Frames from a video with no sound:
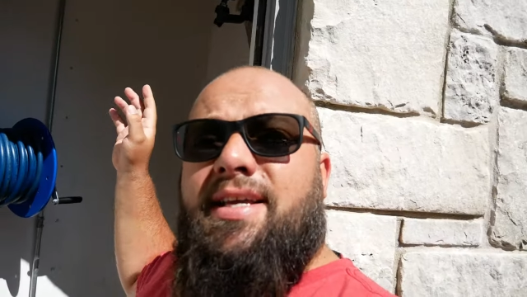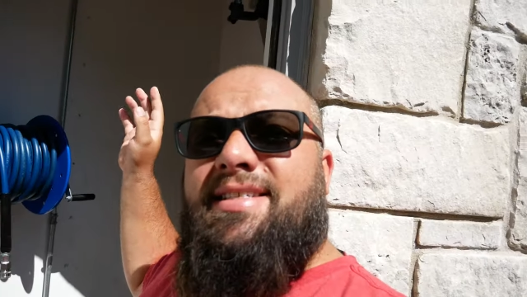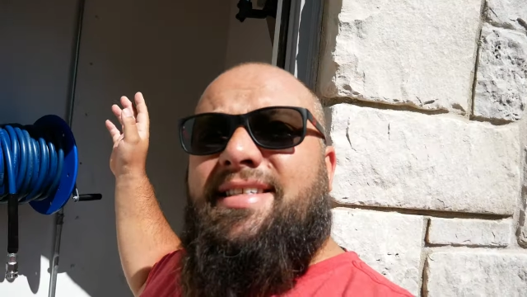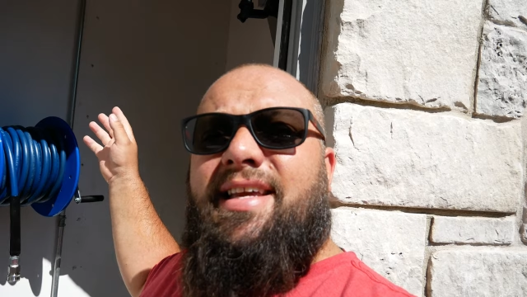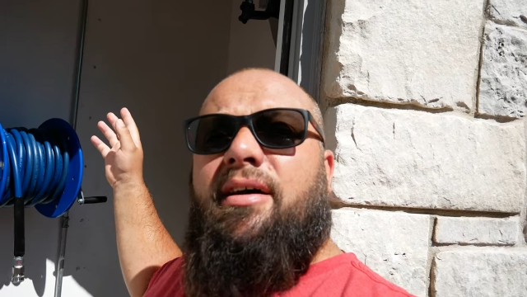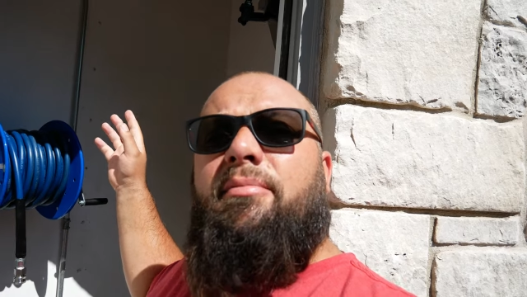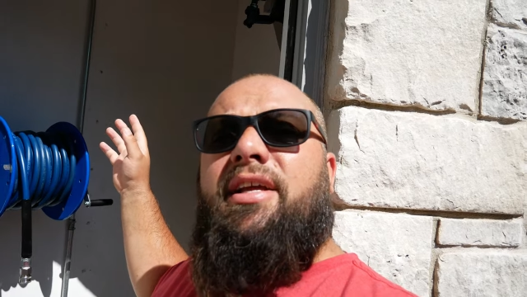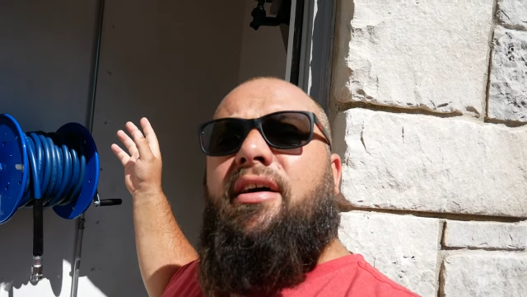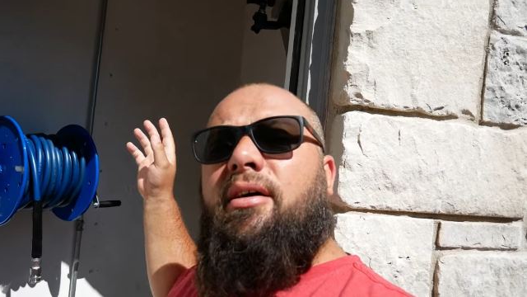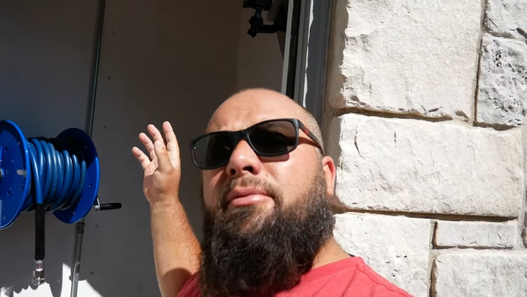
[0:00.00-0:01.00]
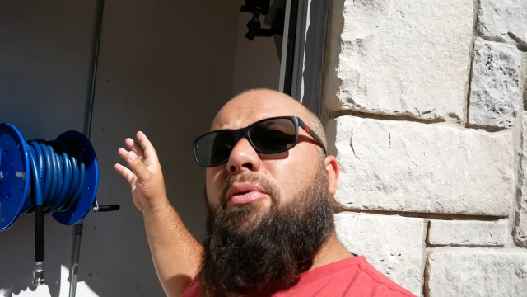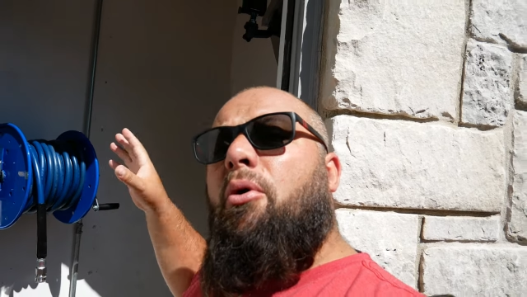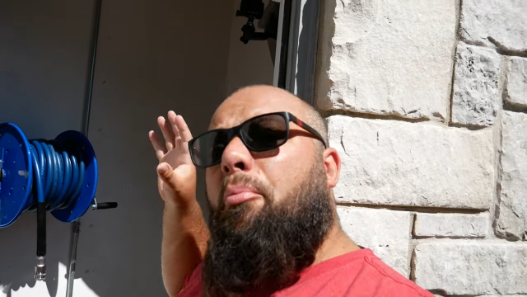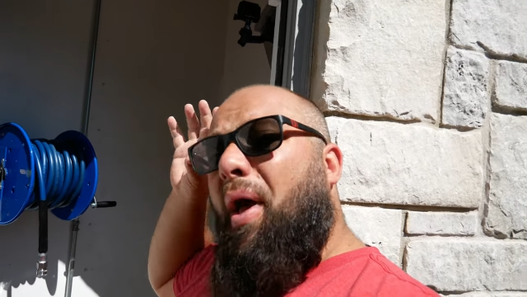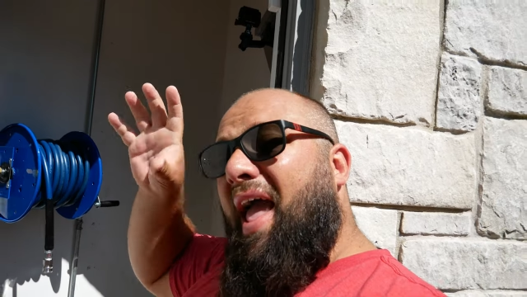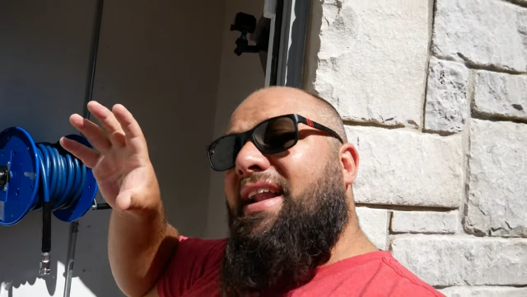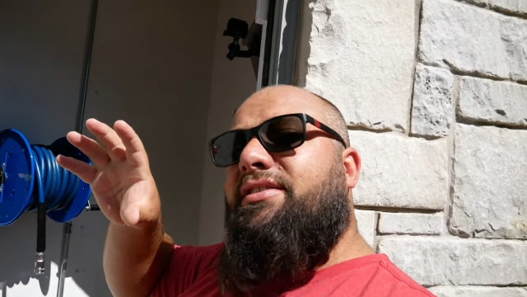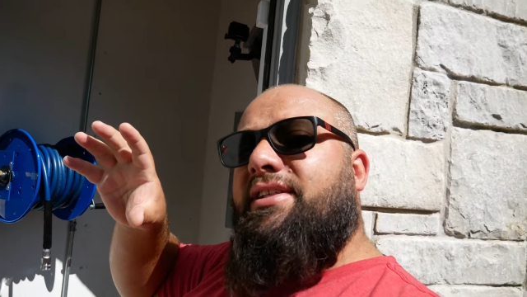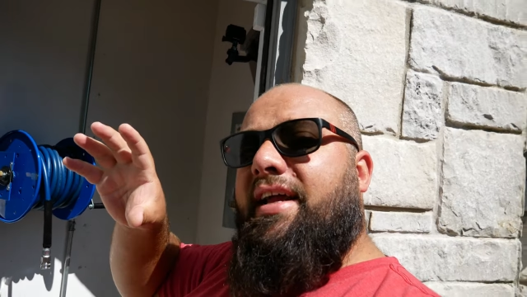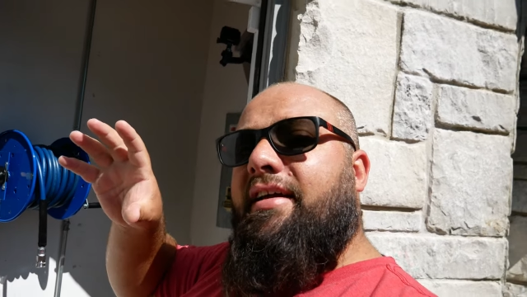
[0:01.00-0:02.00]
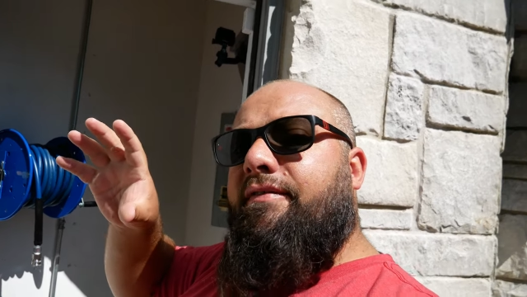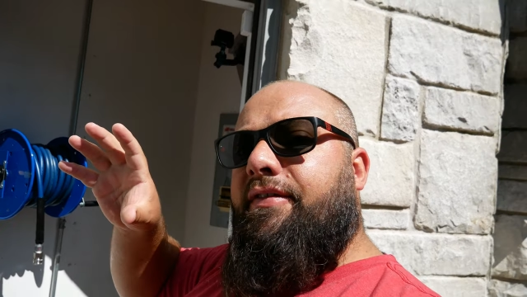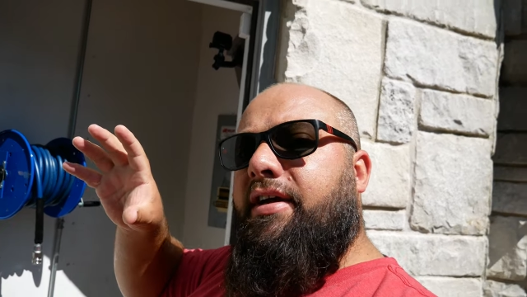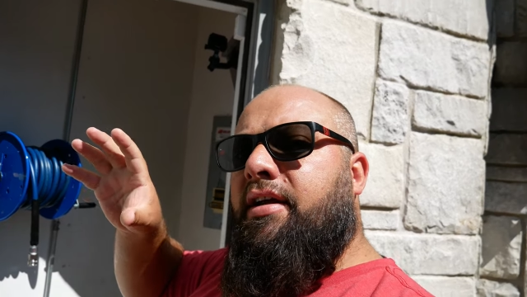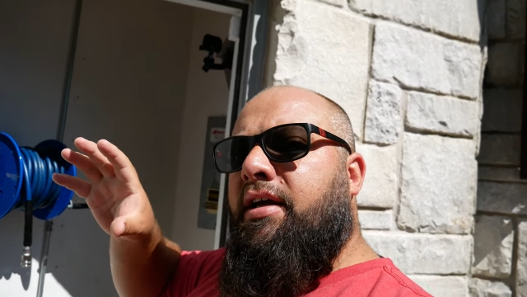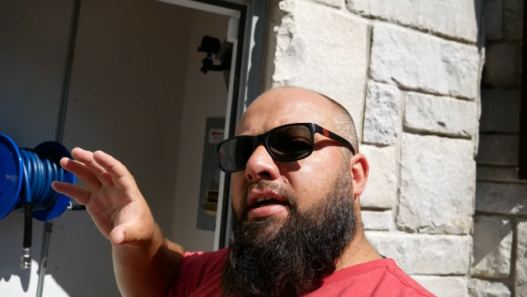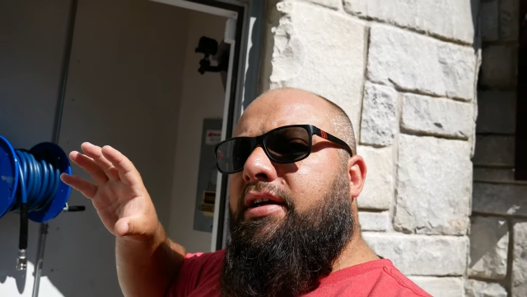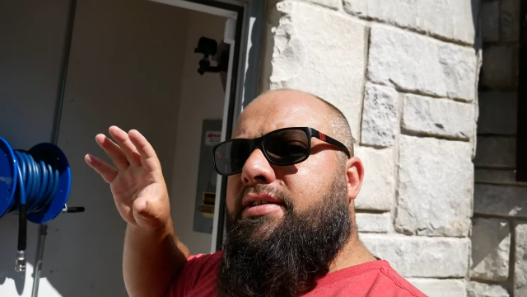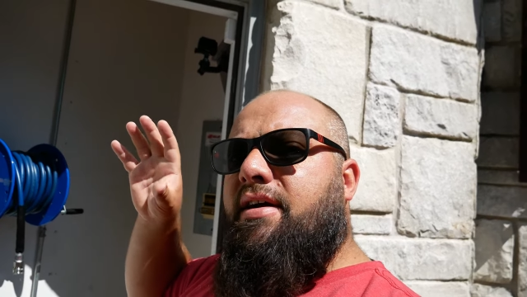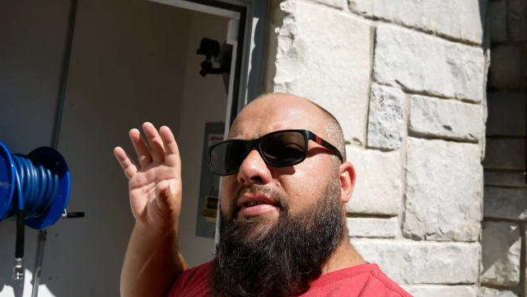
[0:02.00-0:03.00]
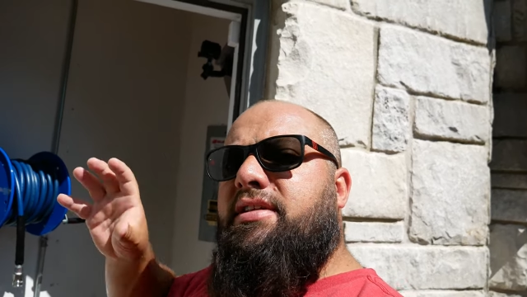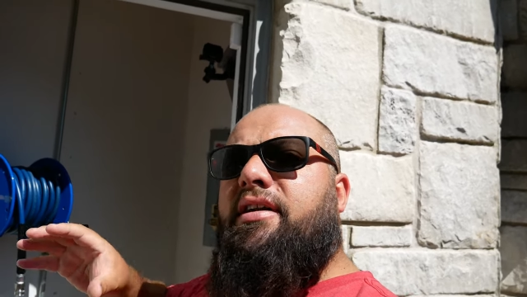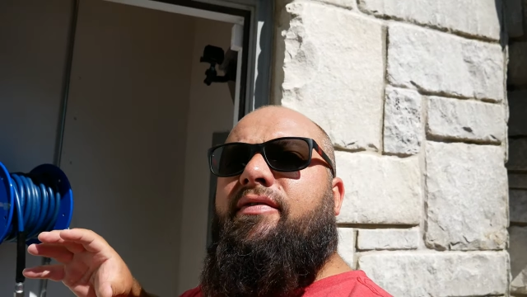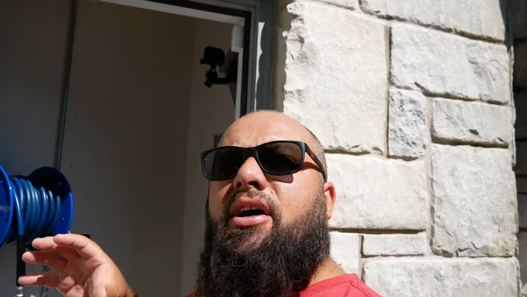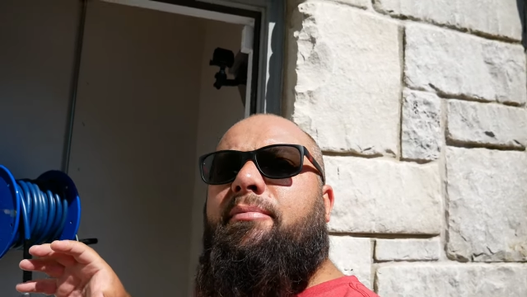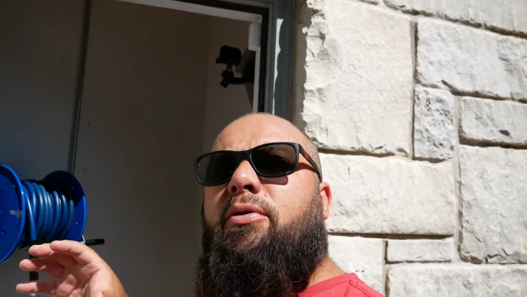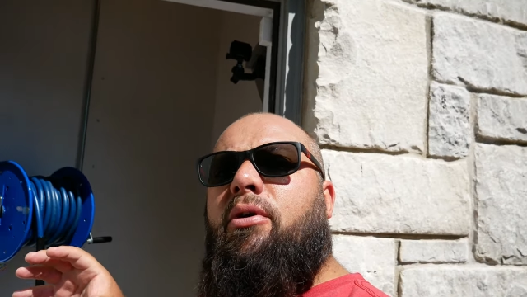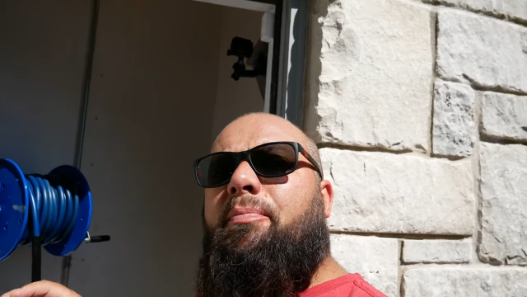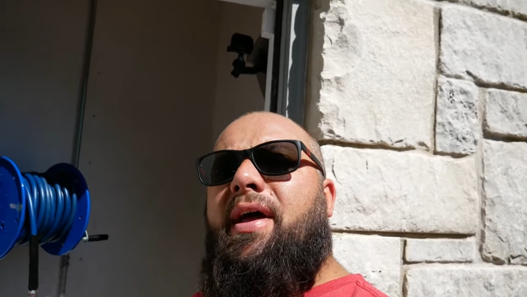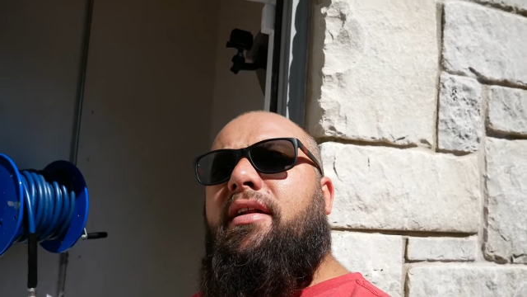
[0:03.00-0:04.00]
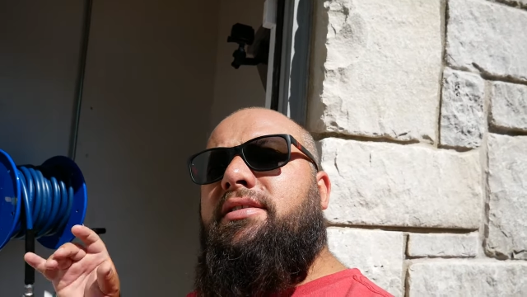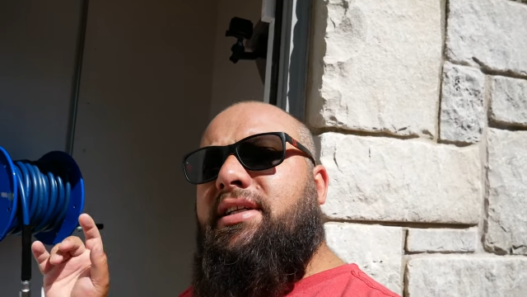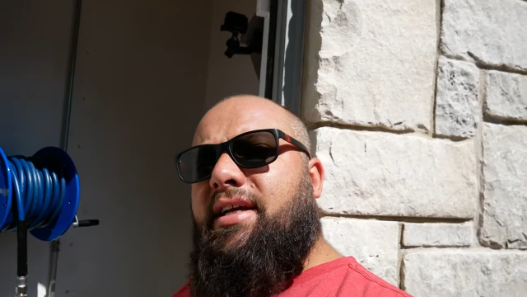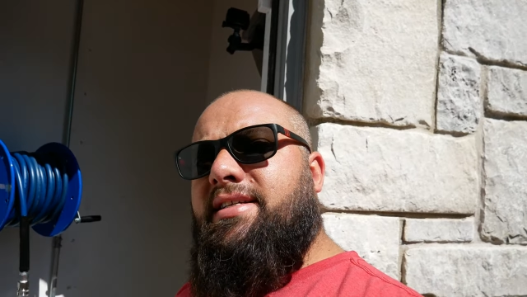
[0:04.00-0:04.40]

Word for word: see how many OmniWall panels I can fit, because I have a ton of OmniWall panels and